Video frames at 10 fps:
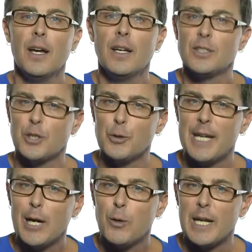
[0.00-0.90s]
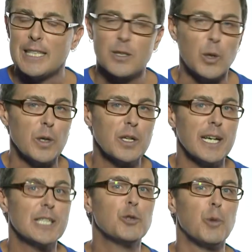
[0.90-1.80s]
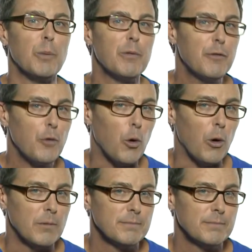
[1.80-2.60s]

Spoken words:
so now let's look at group 4.